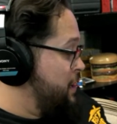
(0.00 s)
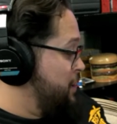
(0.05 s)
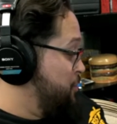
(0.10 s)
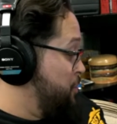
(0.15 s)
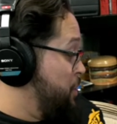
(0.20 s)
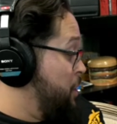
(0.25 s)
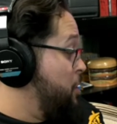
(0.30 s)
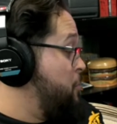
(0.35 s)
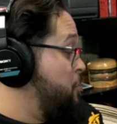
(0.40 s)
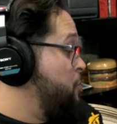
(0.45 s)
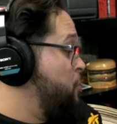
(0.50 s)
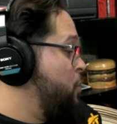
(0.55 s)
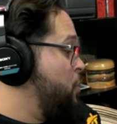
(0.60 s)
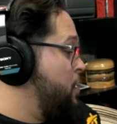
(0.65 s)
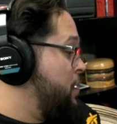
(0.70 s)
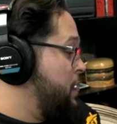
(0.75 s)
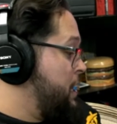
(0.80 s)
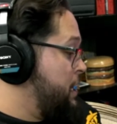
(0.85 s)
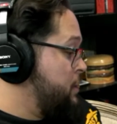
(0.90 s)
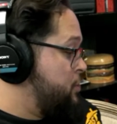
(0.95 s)
Well,
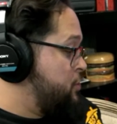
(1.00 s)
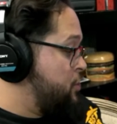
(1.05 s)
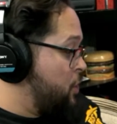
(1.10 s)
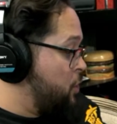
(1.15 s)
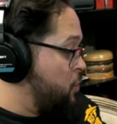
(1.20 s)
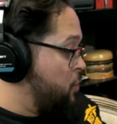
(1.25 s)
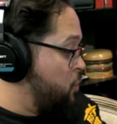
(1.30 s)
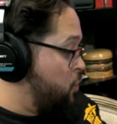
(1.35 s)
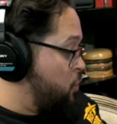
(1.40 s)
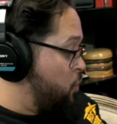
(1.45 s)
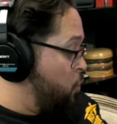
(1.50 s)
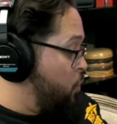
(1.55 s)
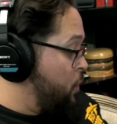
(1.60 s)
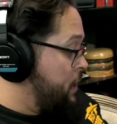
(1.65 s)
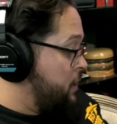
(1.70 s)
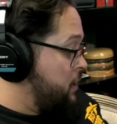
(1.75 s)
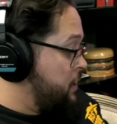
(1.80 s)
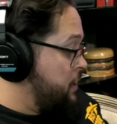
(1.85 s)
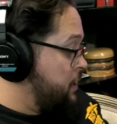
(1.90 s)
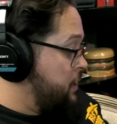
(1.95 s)
and so
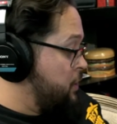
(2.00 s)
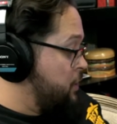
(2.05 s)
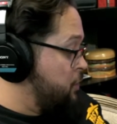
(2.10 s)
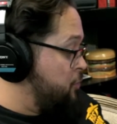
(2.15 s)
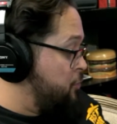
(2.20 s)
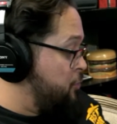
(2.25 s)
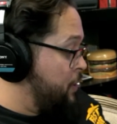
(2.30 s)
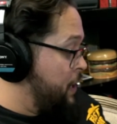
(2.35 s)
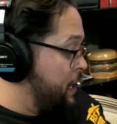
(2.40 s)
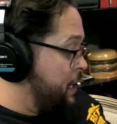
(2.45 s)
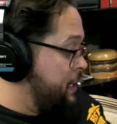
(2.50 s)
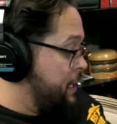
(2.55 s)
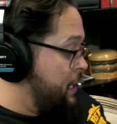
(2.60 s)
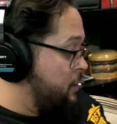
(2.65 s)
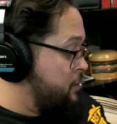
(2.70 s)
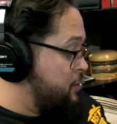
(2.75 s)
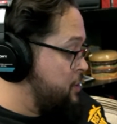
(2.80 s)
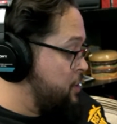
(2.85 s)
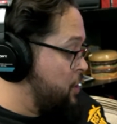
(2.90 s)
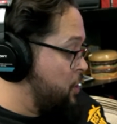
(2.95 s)
quickly you find
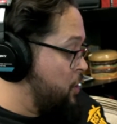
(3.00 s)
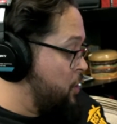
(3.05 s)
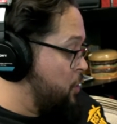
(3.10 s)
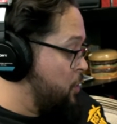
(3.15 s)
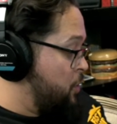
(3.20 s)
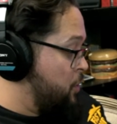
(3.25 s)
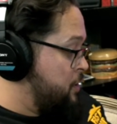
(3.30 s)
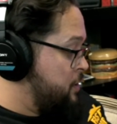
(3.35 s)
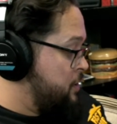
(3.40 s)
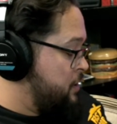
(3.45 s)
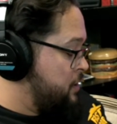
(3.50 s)
out. So